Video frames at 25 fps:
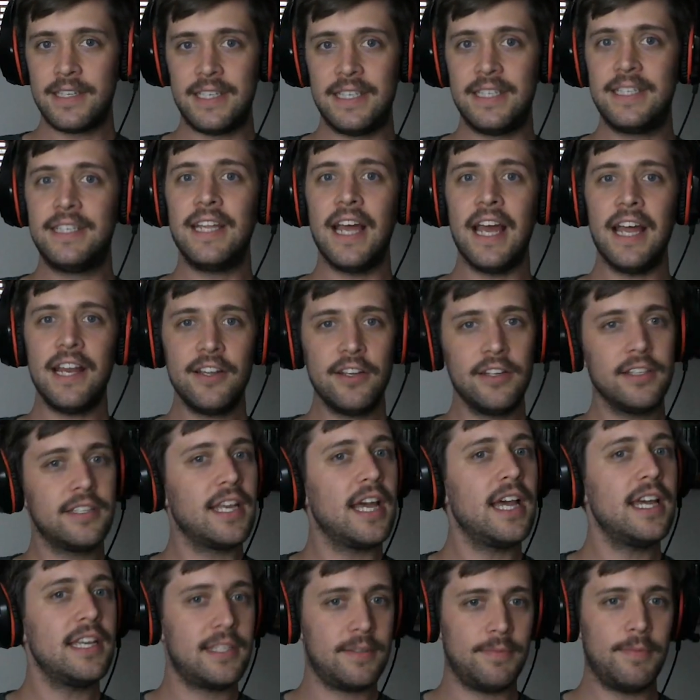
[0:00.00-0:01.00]
Daniel
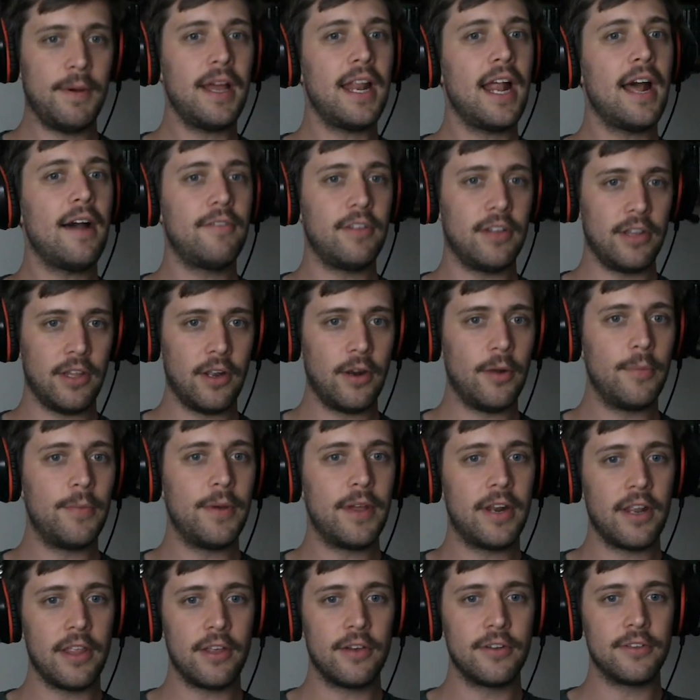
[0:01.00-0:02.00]
Tice might have a little bit
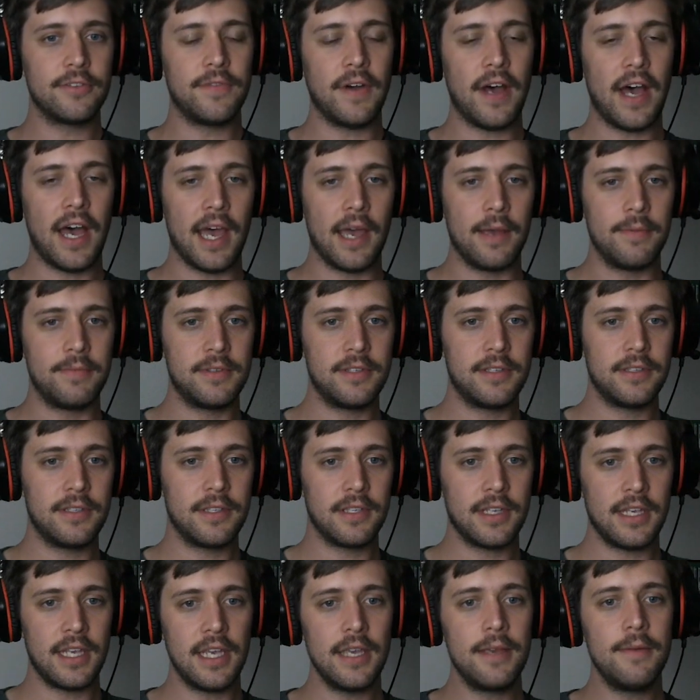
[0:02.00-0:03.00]
of those vibes.
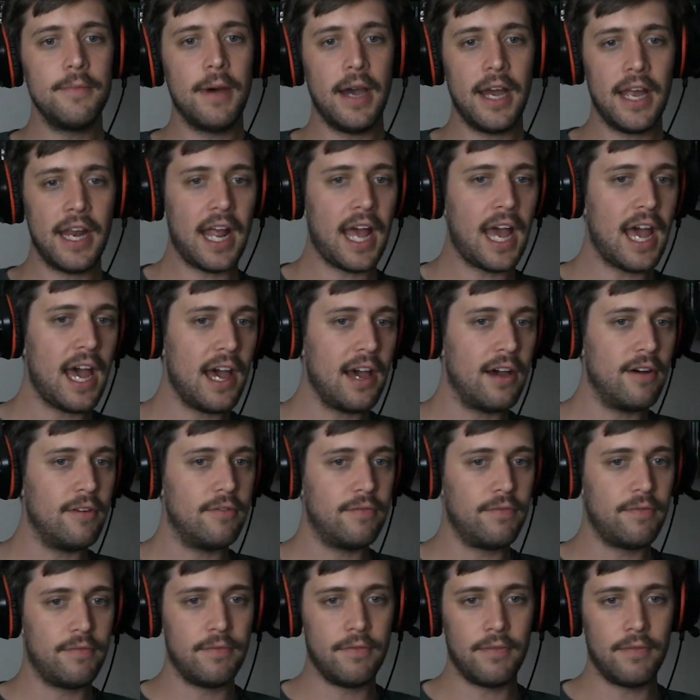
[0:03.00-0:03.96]
He might have,